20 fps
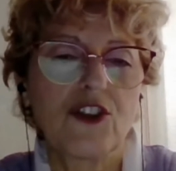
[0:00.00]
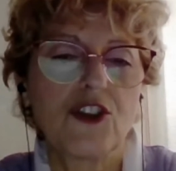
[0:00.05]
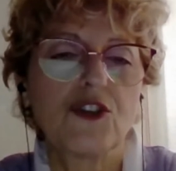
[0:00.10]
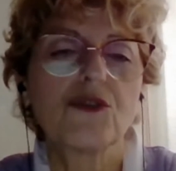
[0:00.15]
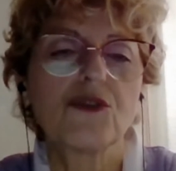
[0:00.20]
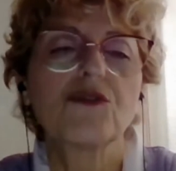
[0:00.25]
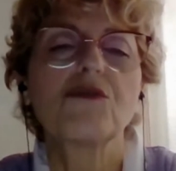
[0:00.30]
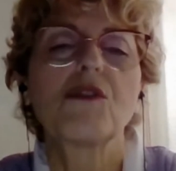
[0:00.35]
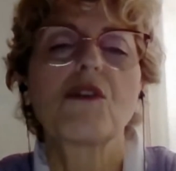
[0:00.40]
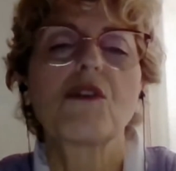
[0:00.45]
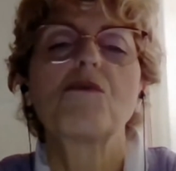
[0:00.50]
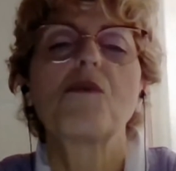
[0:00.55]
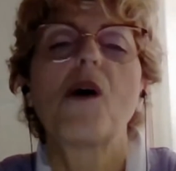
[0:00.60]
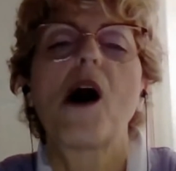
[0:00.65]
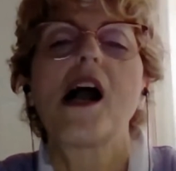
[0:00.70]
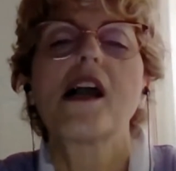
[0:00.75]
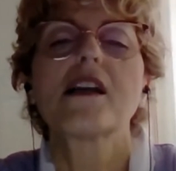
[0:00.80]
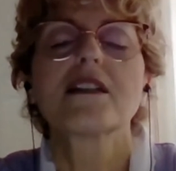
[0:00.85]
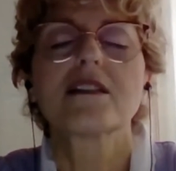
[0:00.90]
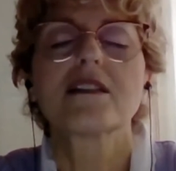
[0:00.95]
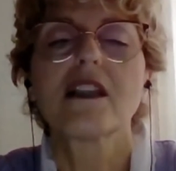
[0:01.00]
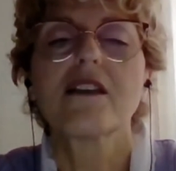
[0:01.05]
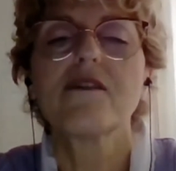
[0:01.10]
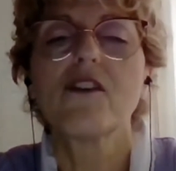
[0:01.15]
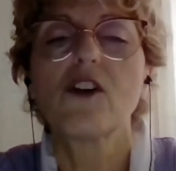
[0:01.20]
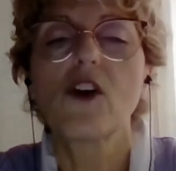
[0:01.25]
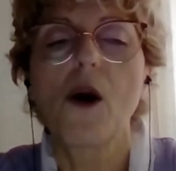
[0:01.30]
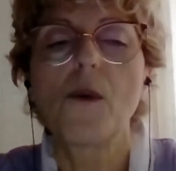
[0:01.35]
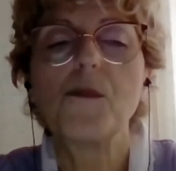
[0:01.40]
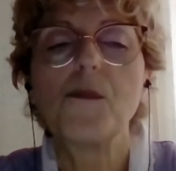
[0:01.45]
should require
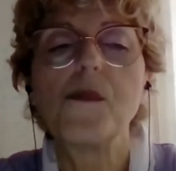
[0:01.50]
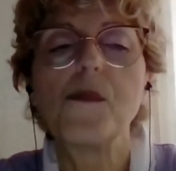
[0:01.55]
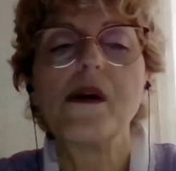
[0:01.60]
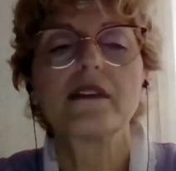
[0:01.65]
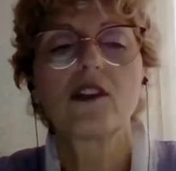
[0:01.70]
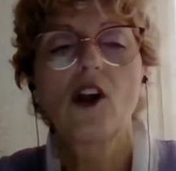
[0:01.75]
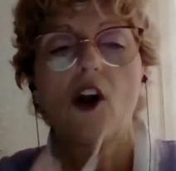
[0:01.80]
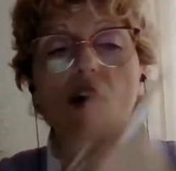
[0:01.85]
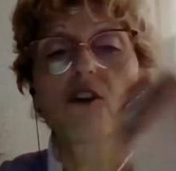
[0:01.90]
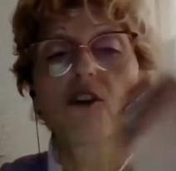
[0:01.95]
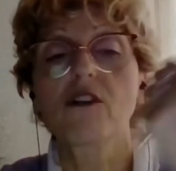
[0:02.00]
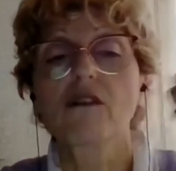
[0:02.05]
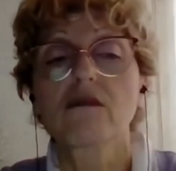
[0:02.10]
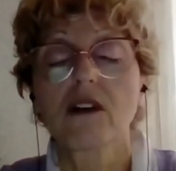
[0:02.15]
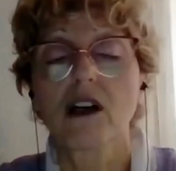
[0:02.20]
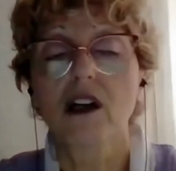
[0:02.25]
development of